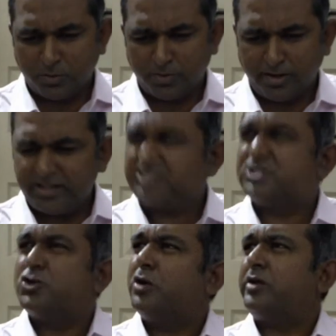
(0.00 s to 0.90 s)

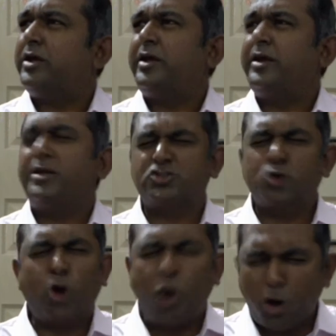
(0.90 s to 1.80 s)
It's
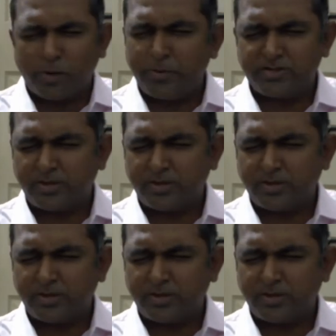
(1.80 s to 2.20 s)
so horrible.